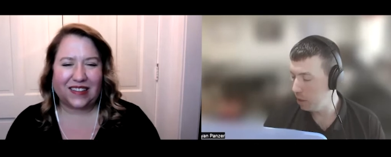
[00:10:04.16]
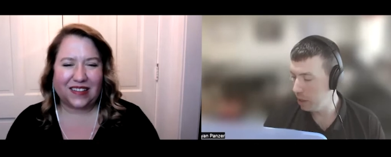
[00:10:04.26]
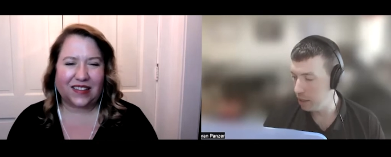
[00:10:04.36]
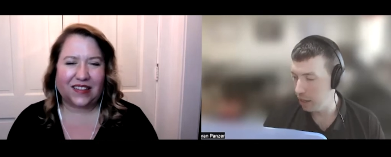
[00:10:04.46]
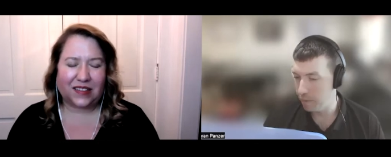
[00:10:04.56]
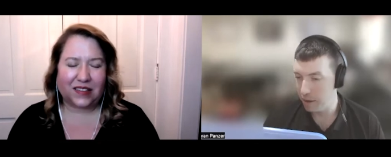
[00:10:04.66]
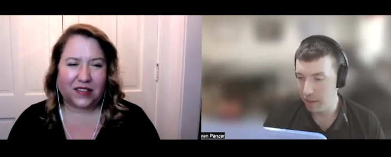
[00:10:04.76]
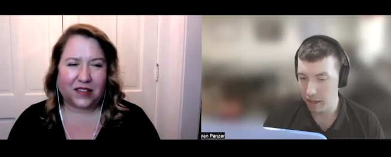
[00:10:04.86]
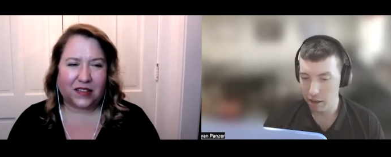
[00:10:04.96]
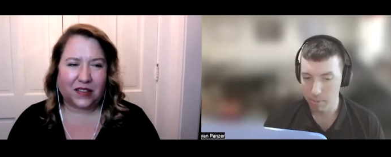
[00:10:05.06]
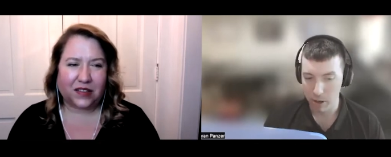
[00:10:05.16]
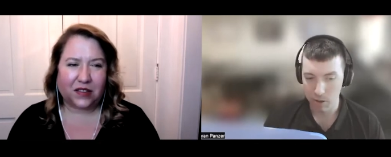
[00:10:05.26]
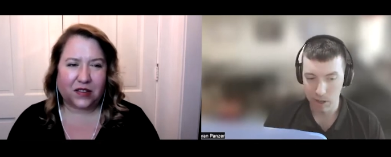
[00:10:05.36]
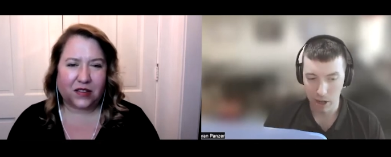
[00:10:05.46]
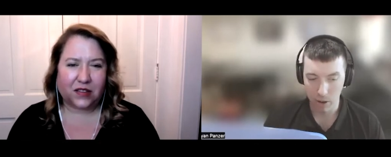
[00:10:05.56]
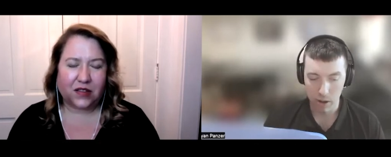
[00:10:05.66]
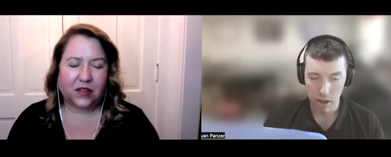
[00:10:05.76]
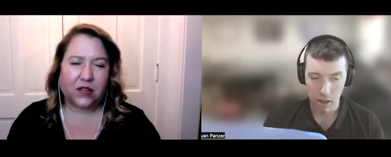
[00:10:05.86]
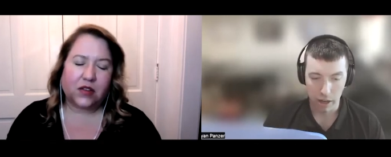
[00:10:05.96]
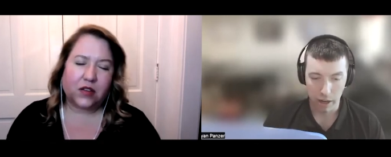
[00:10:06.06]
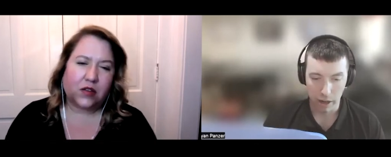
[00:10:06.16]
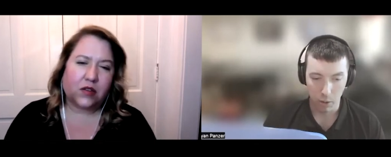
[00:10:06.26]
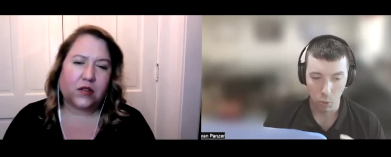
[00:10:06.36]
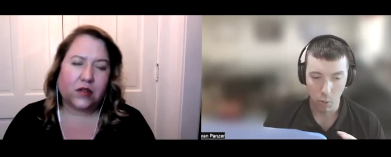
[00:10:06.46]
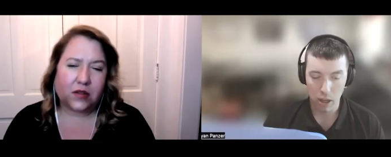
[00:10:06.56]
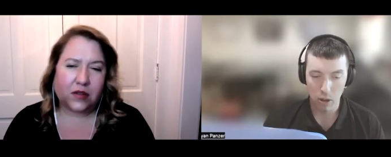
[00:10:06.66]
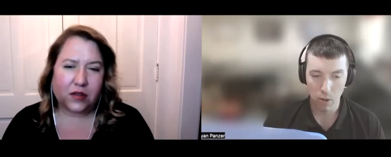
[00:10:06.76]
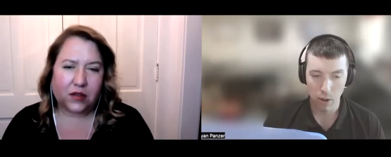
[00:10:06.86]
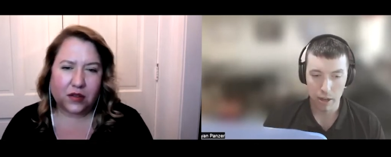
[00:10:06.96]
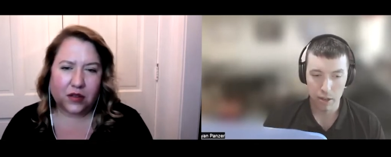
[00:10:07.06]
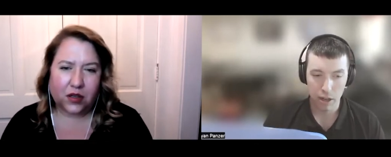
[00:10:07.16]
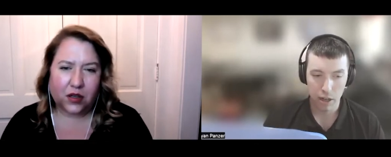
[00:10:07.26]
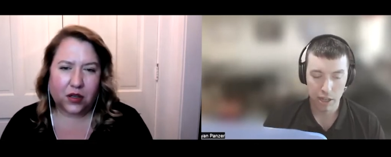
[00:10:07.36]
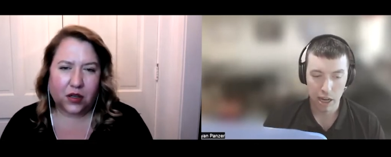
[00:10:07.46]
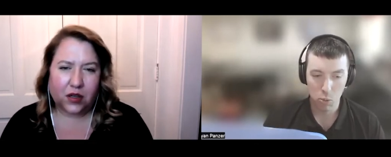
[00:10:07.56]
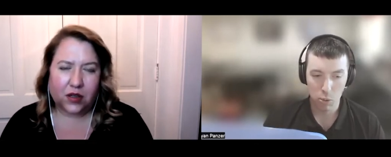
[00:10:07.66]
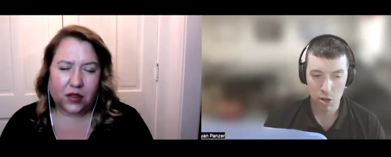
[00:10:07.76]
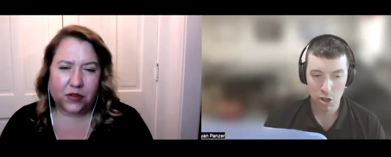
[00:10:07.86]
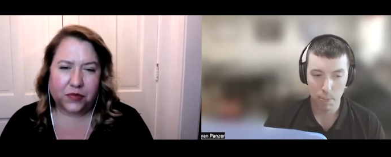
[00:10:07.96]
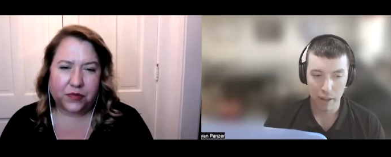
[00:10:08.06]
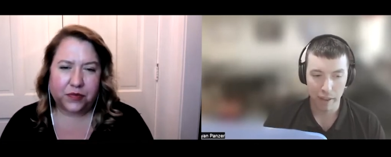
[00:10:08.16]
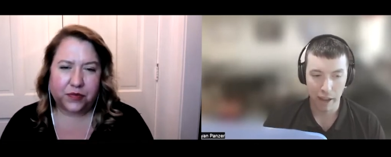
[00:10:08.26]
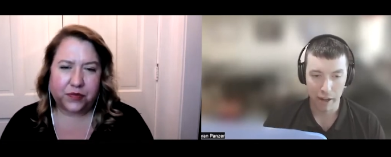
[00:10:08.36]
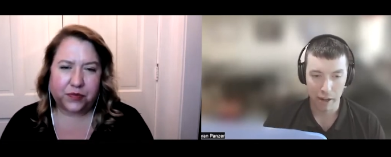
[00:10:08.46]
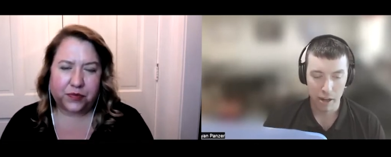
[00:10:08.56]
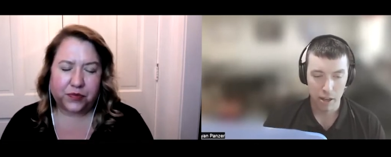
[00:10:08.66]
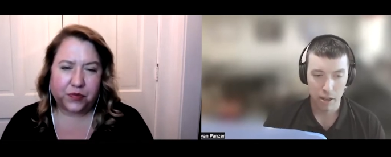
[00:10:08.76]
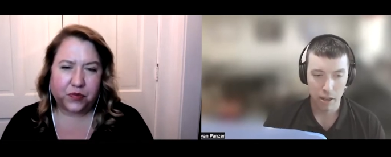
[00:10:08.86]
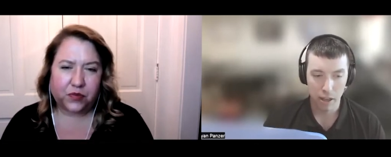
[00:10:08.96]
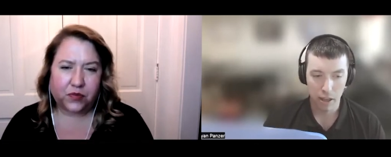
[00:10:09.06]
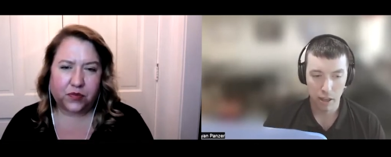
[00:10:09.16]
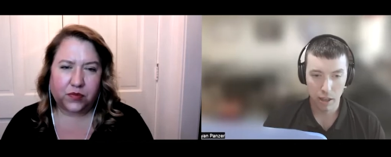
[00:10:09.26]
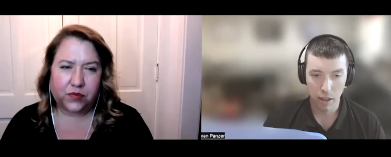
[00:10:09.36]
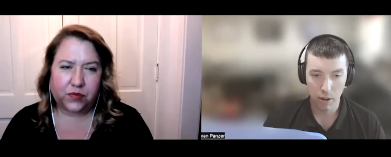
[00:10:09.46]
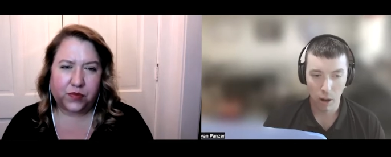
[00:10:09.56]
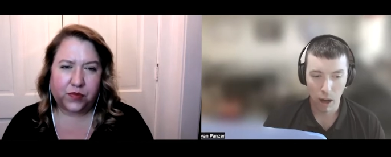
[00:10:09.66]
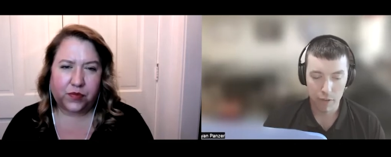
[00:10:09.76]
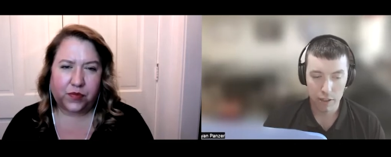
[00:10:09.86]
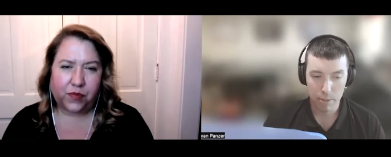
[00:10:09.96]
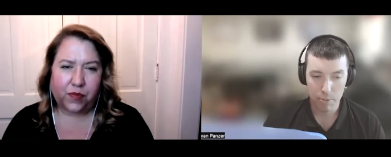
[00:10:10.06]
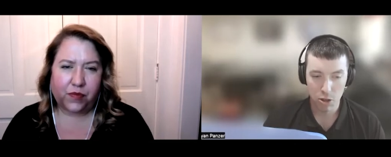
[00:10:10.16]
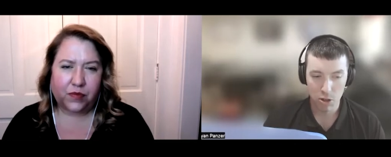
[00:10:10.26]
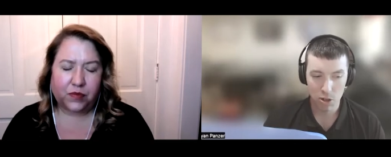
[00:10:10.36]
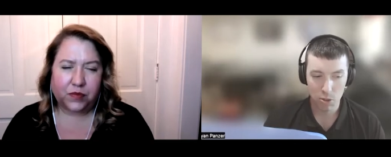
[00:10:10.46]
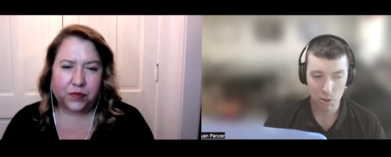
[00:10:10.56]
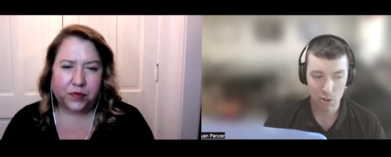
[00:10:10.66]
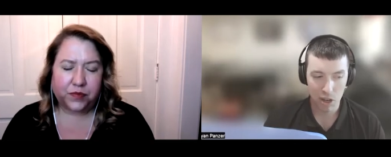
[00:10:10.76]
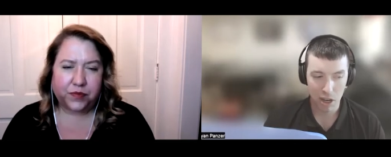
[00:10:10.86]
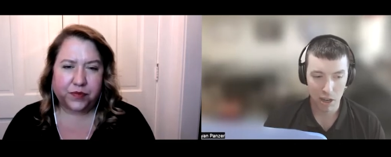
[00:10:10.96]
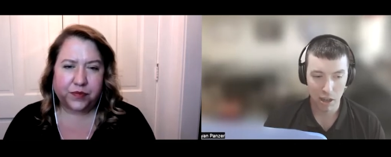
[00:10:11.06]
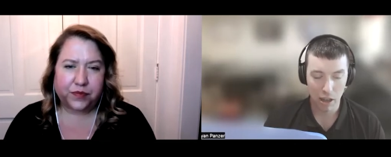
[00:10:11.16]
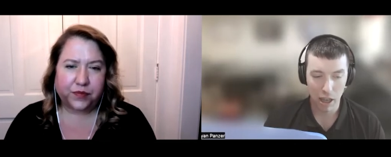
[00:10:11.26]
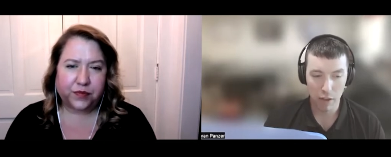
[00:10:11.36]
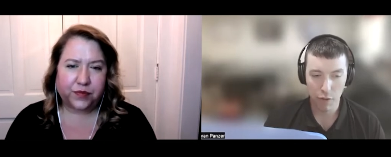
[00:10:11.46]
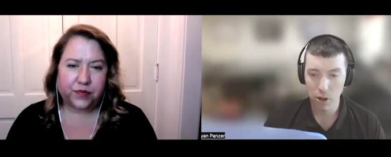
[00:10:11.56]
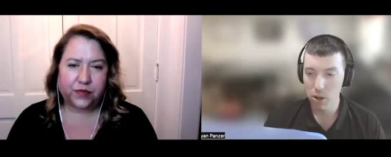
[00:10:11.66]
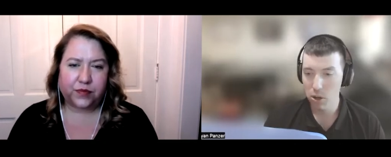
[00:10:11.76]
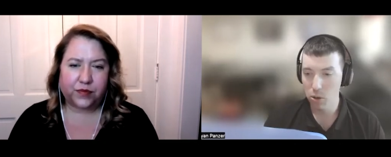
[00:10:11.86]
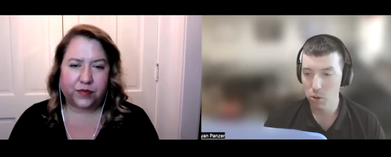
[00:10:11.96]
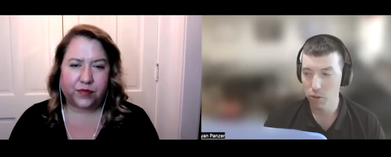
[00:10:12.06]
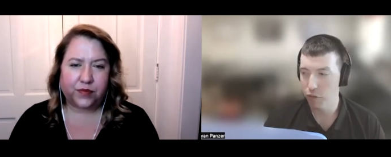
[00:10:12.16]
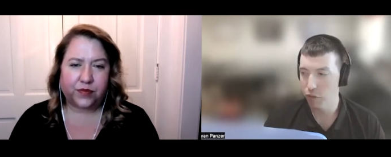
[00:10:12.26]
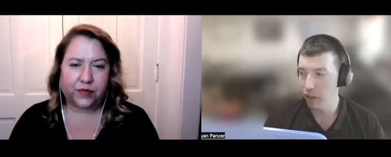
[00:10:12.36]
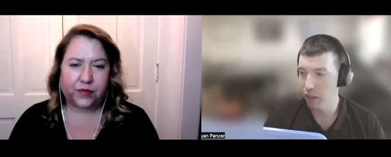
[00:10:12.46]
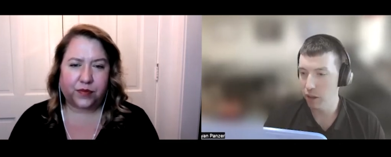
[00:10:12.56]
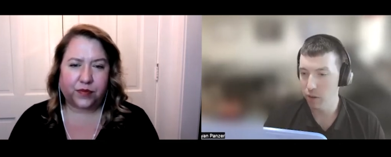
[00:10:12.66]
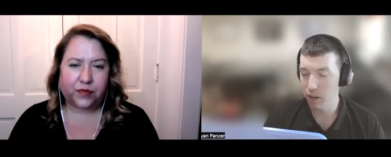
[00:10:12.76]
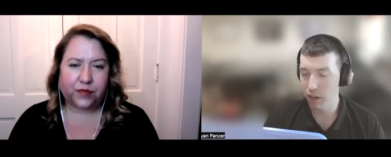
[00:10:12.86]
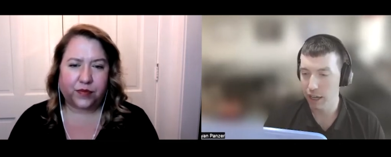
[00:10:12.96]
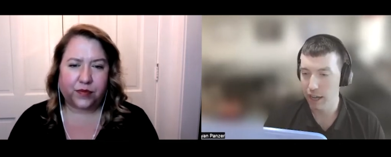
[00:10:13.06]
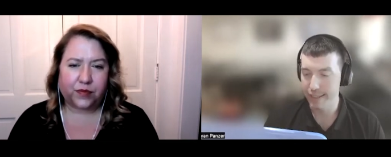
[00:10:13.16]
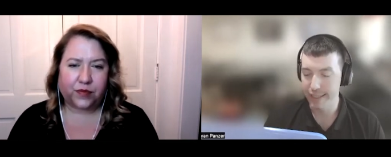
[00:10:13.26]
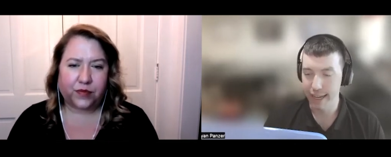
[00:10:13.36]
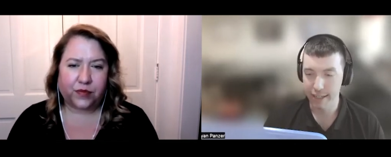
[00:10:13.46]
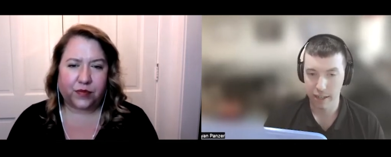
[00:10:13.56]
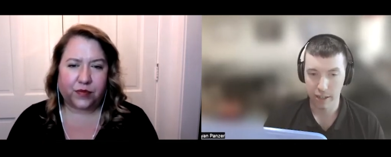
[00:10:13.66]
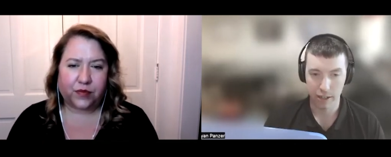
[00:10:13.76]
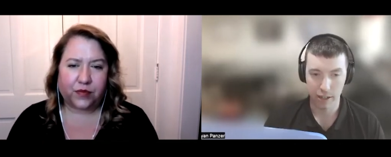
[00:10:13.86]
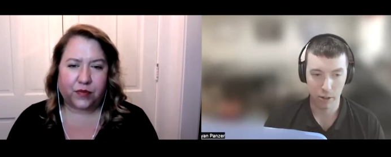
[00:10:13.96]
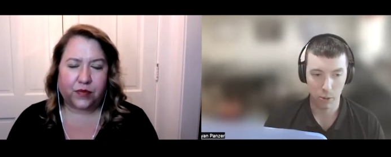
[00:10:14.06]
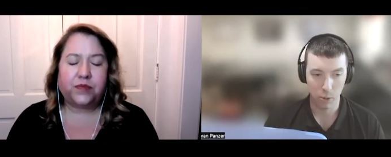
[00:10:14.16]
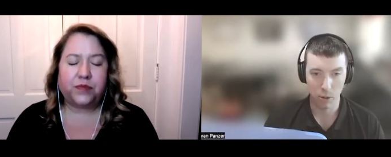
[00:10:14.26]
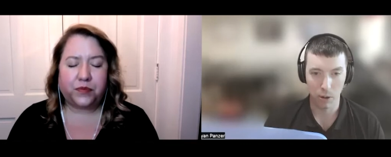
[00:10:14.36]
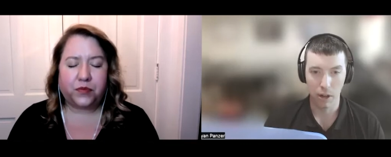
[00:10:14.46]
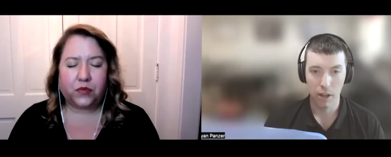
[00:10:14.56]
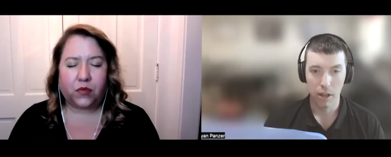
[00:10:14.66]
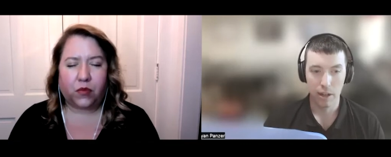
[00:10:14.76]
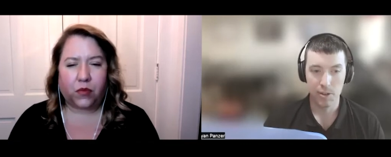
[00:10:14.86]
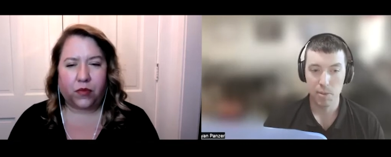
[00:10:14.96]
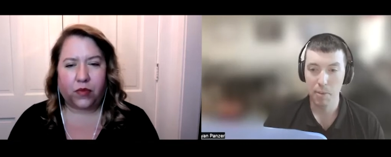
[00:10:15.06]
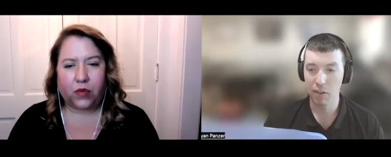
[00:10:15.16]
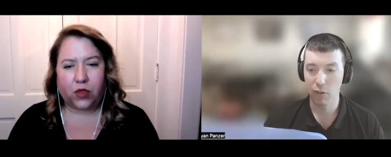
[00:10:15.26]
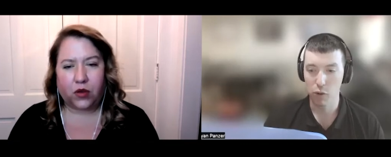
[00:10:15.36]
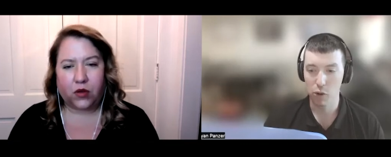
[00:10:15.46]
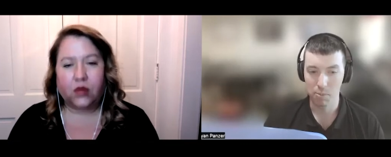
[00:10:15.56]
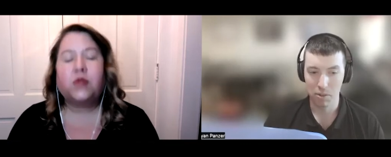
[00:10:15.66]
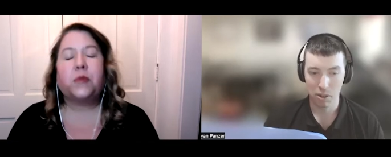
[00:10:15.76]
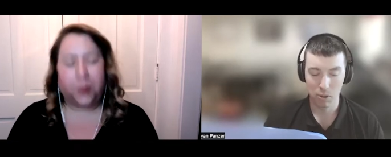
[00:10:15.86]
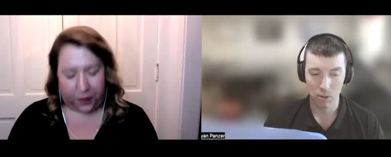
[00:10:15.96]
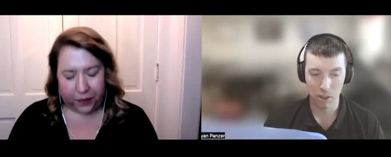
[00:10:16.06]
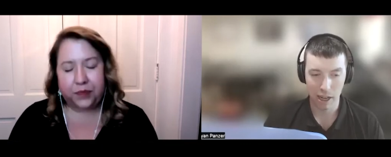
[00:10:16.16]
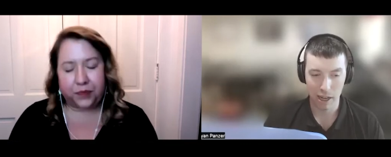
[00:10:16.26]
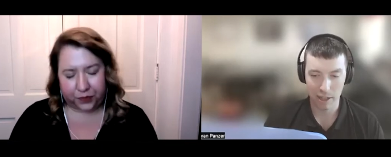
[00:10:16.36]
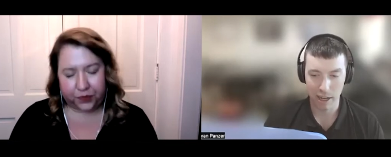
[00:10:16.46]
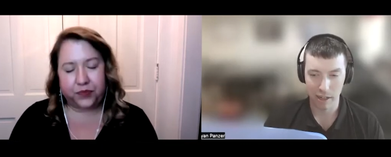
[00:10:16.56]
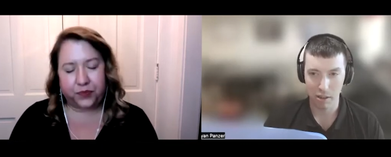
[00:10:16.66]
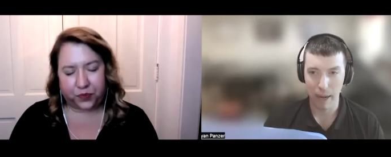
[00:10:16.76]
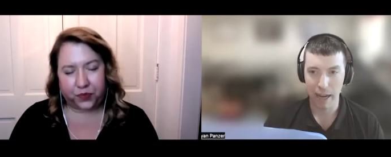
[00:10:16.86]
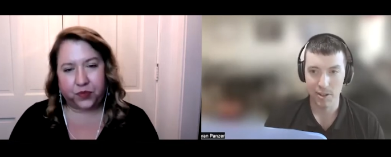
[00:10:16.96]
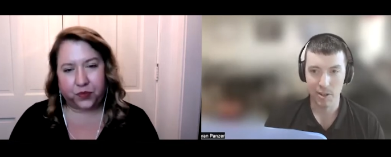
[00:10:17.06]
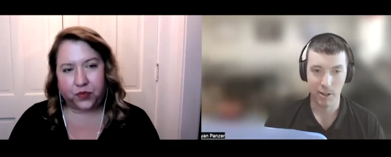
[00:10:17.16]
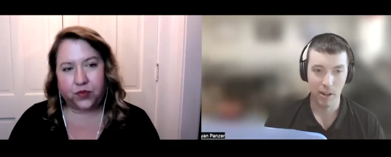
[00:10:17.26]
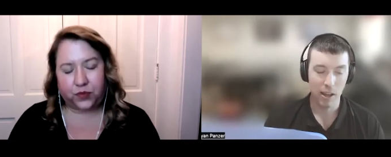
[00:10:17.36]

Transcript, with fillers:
Speaker 1: thing that I've been thinking about is how uh, when you uh, attend worship online, uh, oftentimes churches will say, uh, if you're new, fill out a contact card or mm-hmm. uh, submit this form to to contact the pastor.